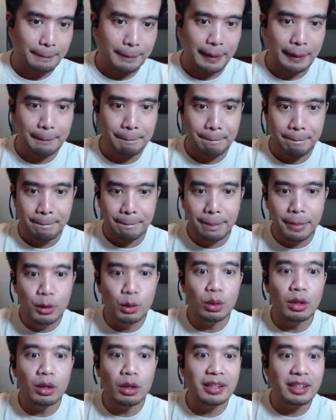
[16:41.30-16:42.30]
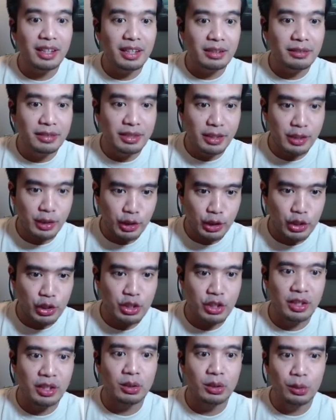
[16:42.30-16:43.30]
Okay. Do online
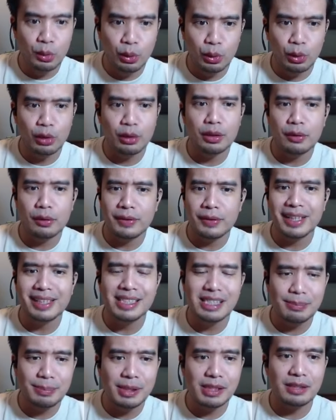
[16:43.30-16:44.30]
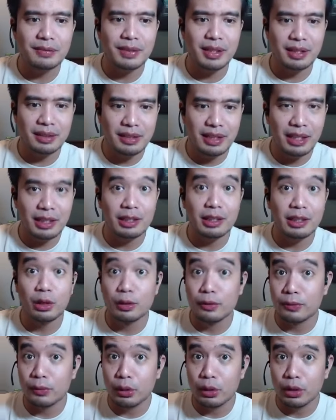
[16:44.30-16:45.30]
research in Google to find specific data
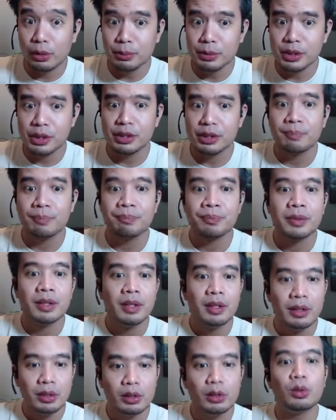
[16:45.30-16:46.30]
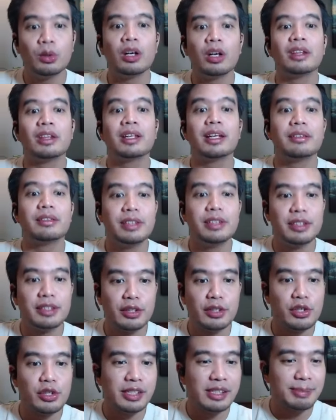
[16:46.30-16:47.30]
or forums. Do online
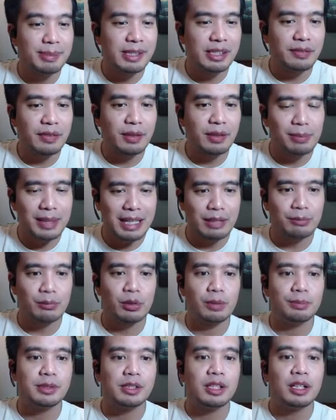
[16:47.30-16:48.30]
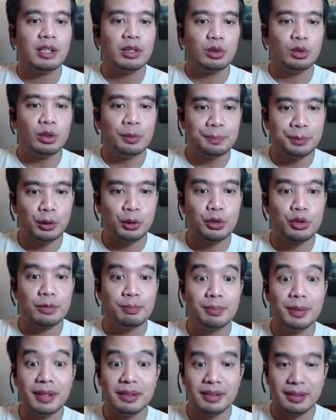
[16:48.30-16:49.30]
research in specific platforms to
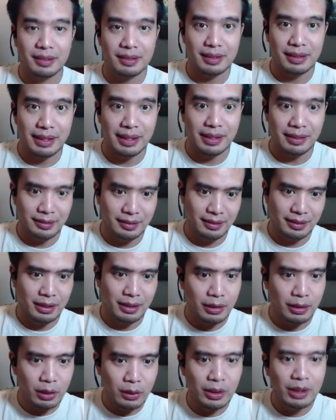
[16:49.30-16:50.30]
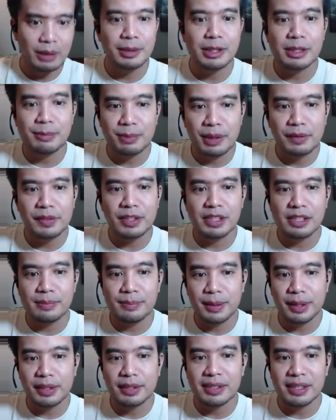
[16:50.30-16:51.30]
approach business clients. And requirements, previous
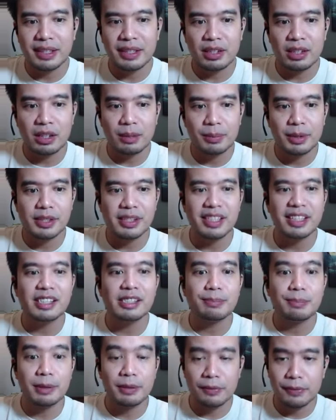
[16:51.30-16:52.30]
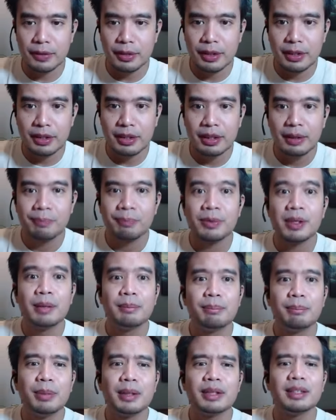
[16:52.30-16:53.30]
experience in e-commerce is preferred
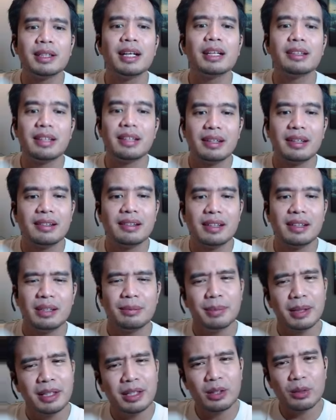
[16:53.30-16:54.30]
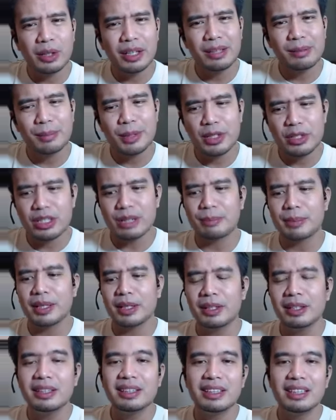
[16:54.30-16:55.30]
but not necessary. May requirement siya
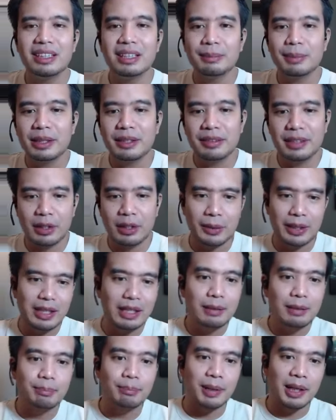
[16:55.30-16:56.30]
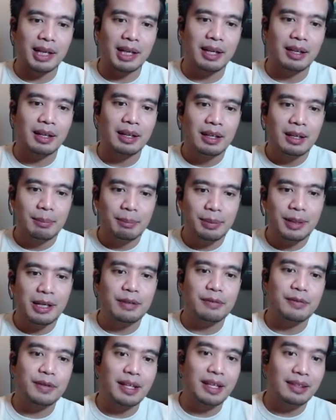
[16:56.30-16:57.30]
pero hindi naman required pala.
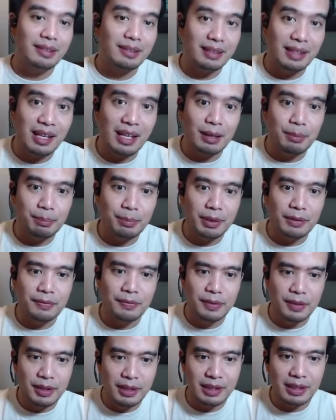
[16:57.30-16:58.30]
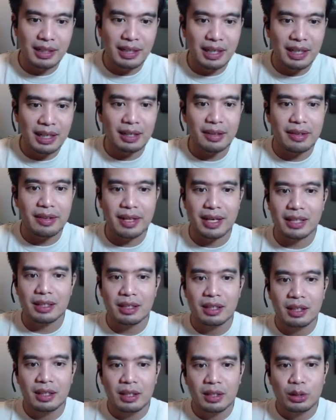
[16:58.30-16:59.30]
Preference lang, preferred lang
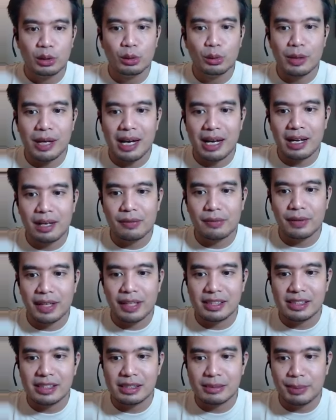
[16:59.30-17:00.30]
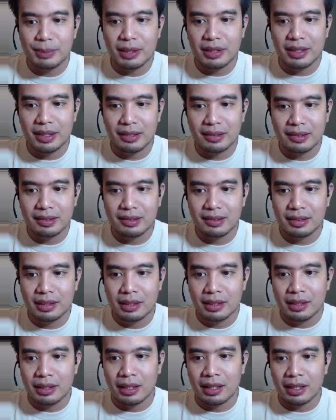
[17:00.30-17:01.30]
that you have experience
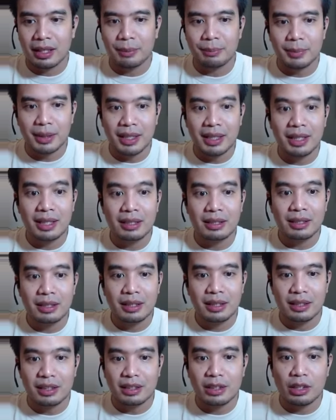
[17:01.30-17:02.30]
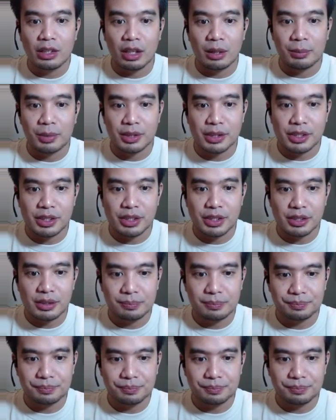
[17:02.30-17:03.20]
in e-commerce.